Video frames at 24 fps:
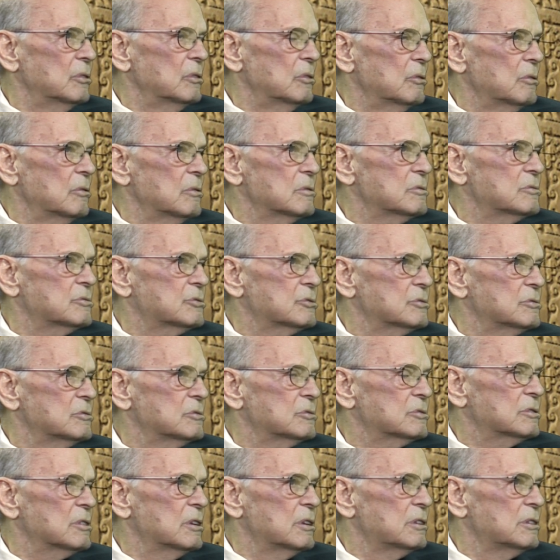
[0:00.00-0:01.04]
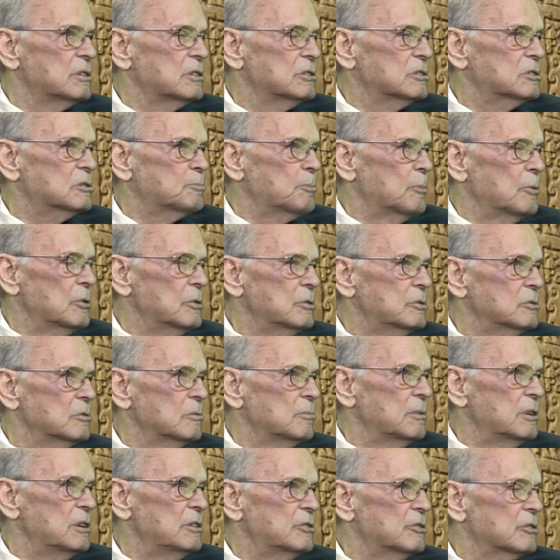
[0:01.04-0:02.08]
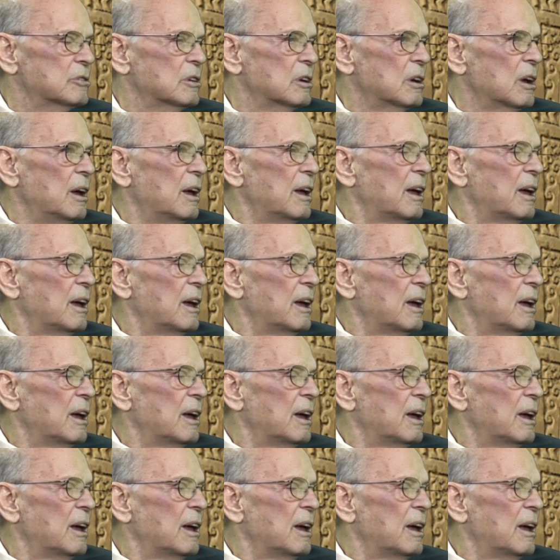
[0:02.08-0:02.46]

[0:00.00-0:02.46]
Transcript: Origins and Dispersal, major thing.